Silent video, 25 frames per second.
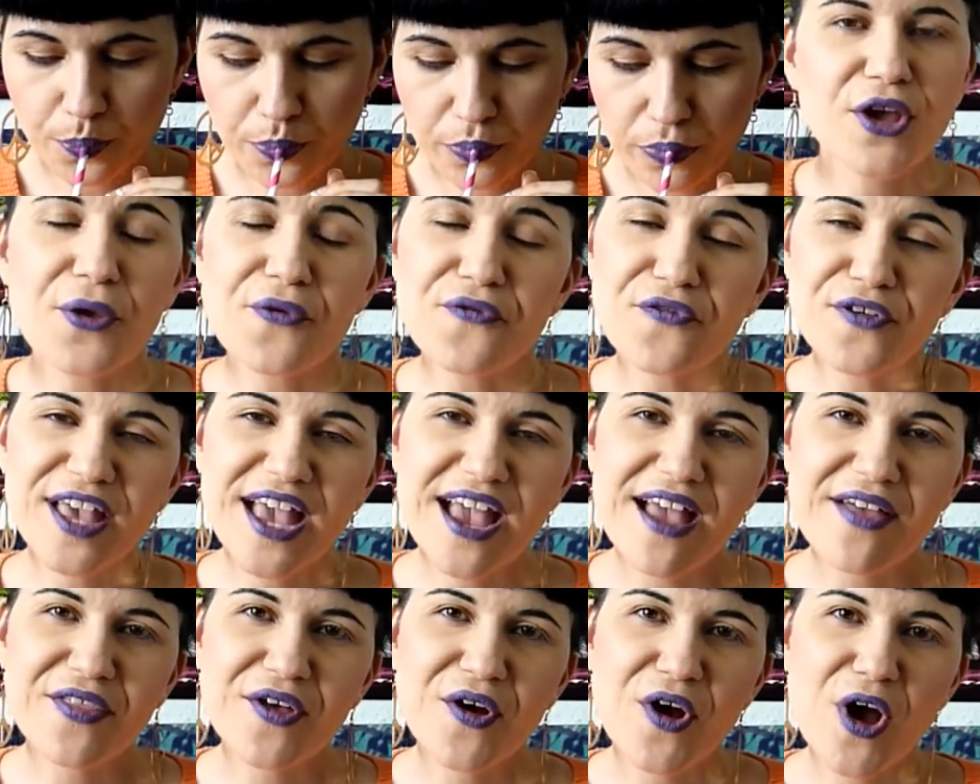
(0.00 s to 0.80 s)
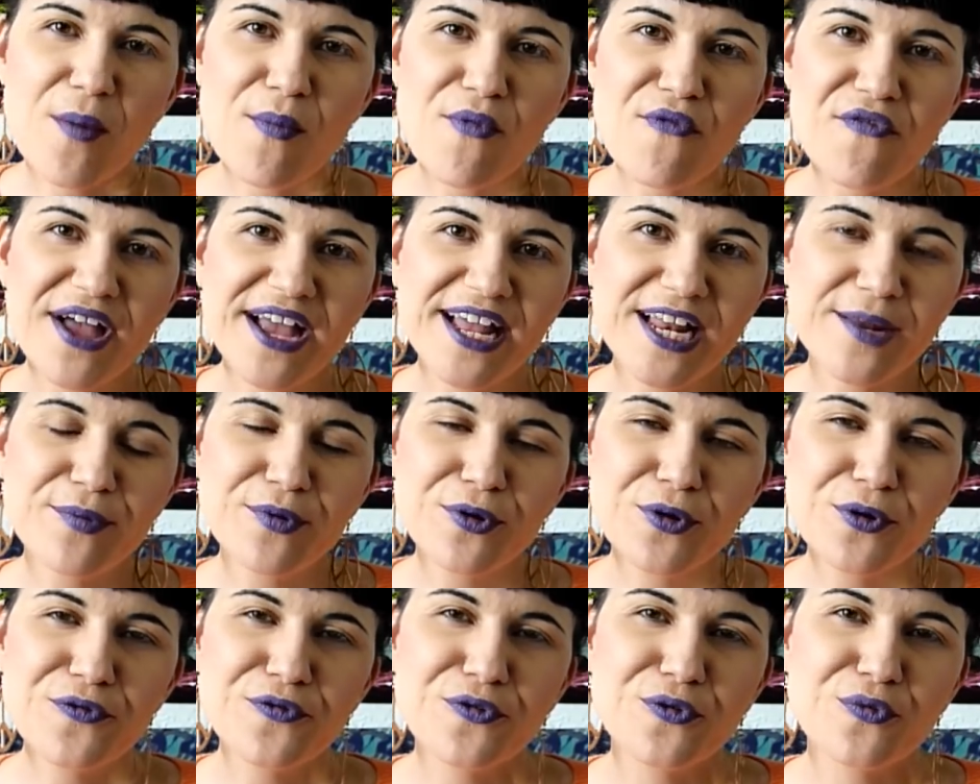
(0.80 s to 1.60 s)
Don't forget that I'm
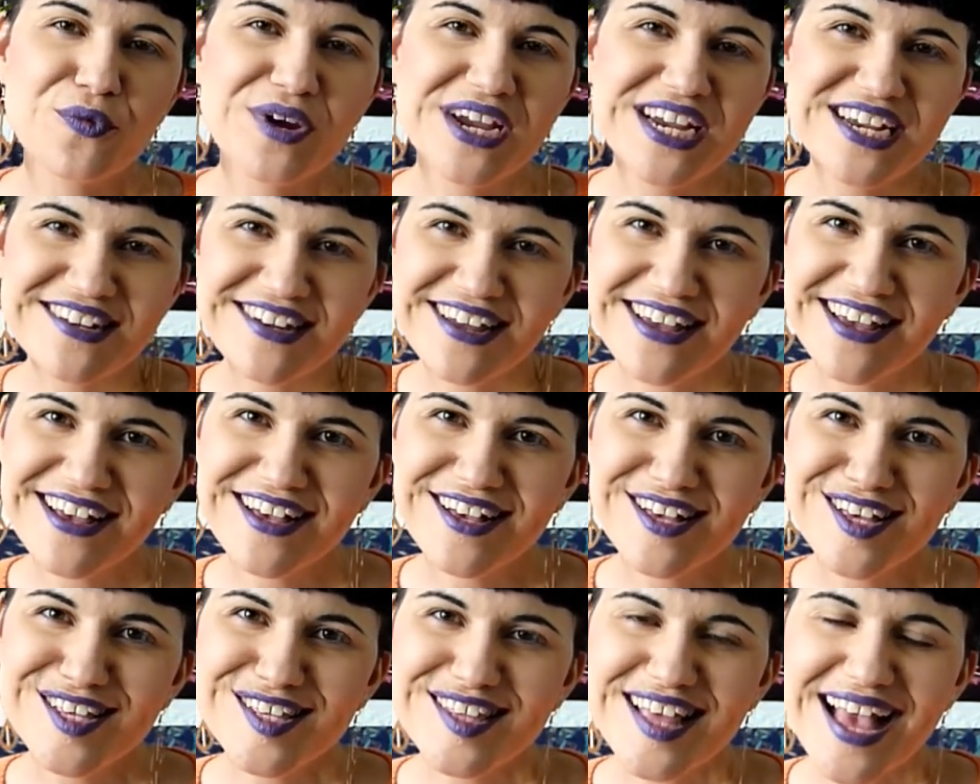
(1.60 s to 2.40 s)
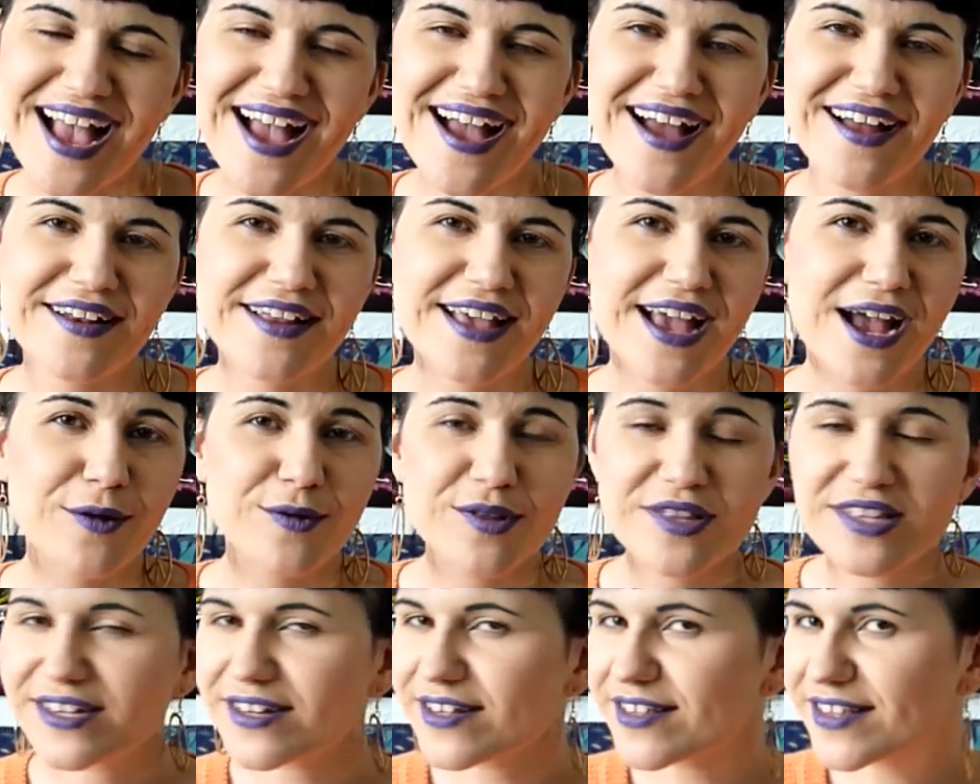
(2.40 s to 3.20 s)
available for readings and
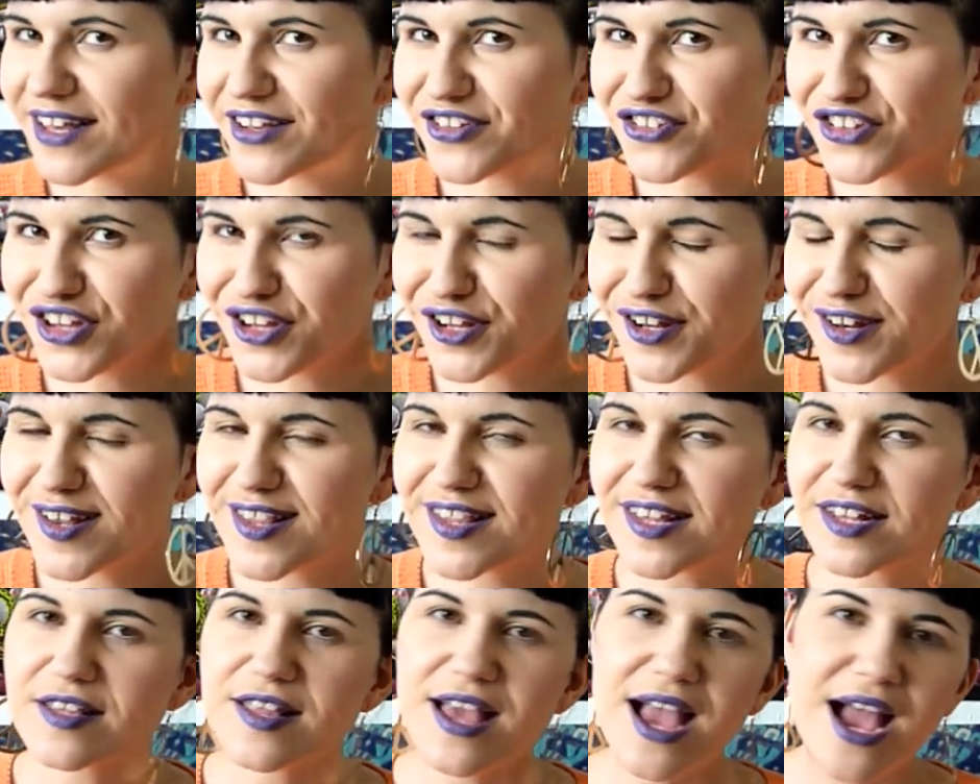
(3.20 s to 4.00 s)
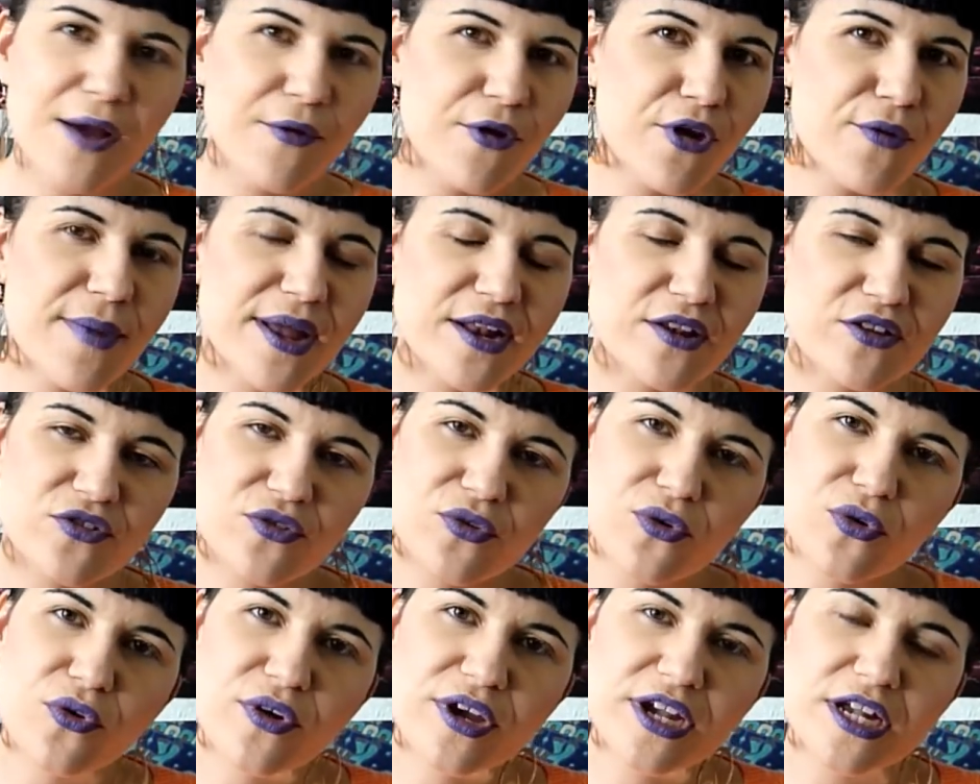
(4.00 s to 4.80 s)
counselling sessions and tarot
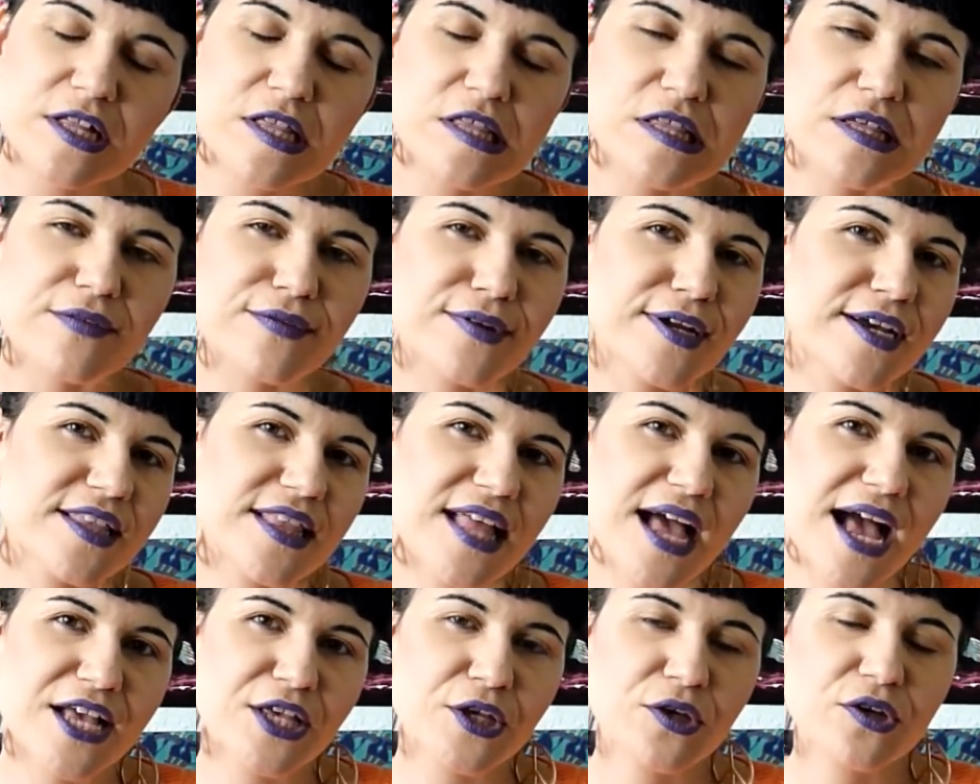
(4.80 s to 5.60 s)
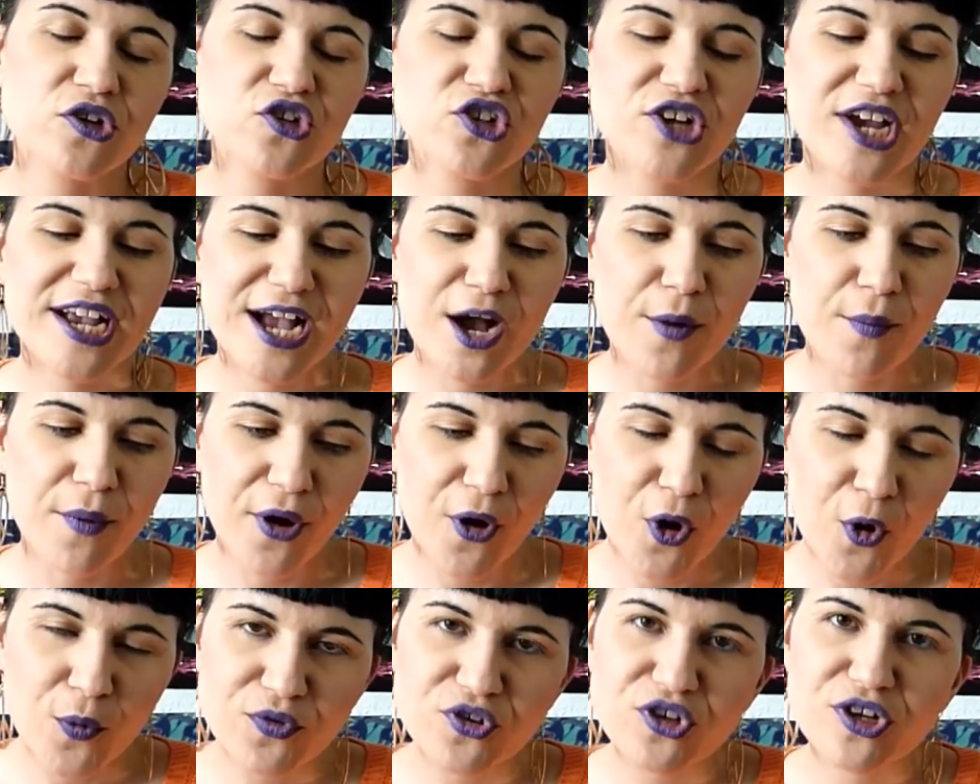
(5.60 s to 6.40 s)
mentoring and stuff like that. You can check out my
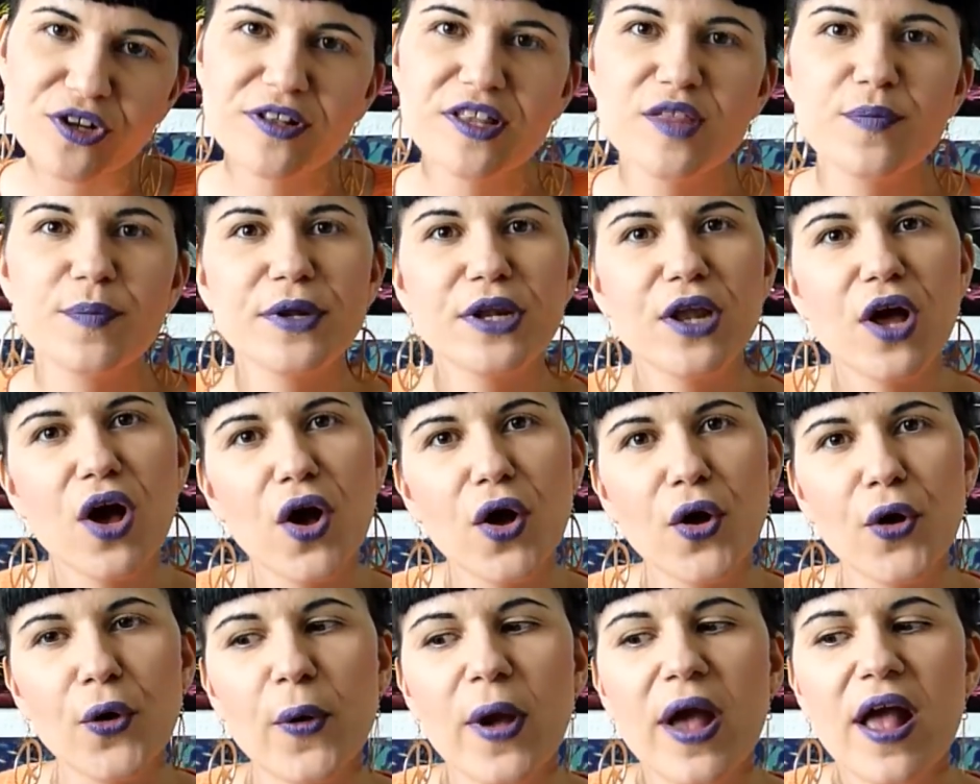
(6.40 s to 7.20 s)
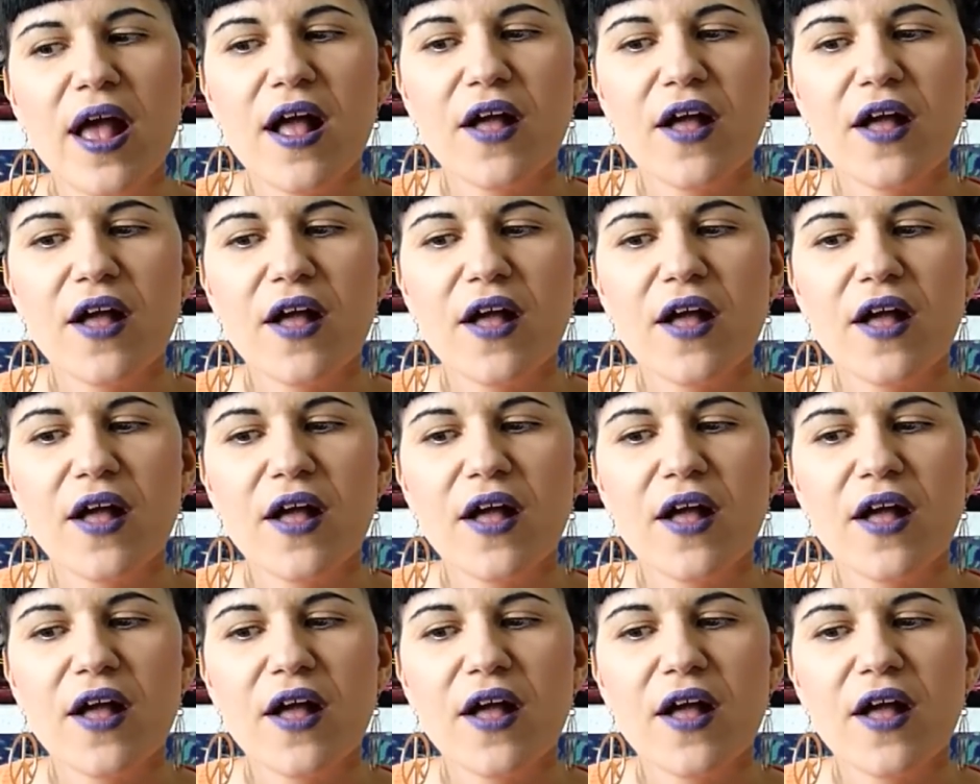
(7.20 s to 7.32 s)
options below.